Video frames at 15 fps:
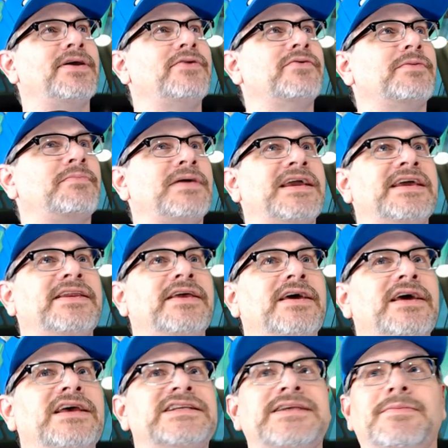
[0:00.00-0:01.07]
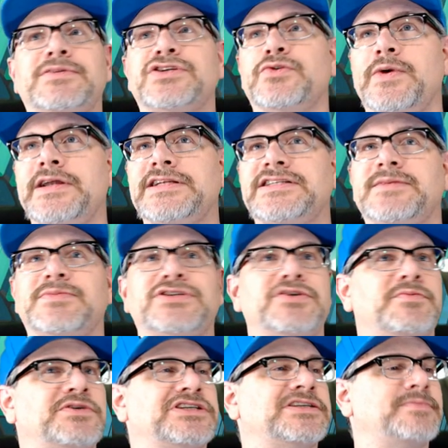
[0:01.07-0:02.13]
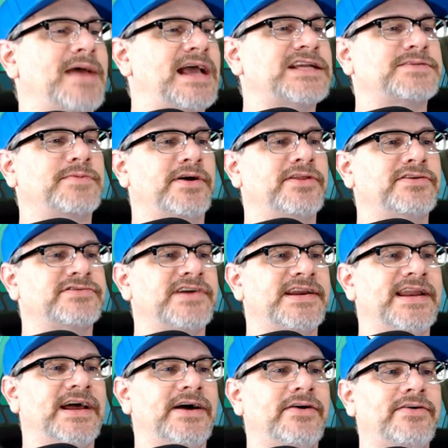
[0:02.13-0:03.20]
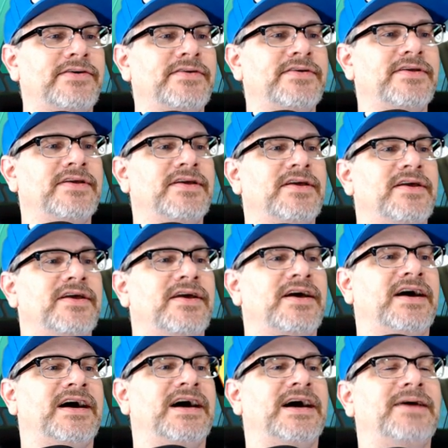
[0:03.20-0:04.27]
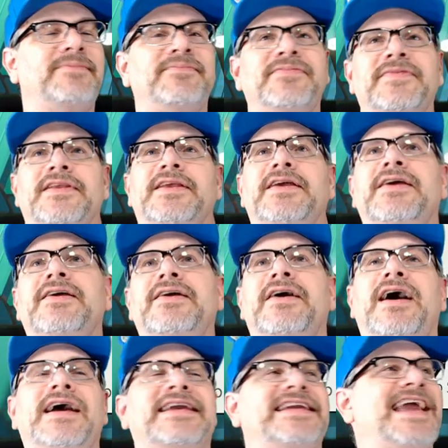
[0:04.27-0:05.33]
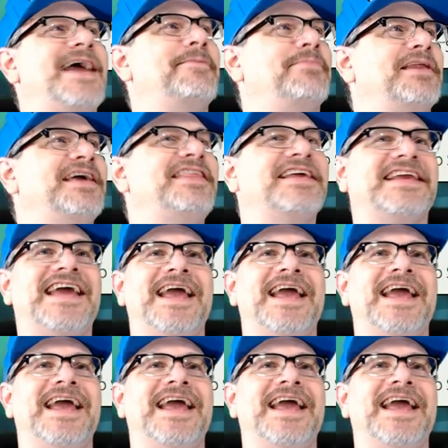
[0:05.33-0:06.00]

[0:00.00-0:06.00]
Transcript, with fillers: in. We're playing some Switch, some Super Smash Brothers right now. I can't play the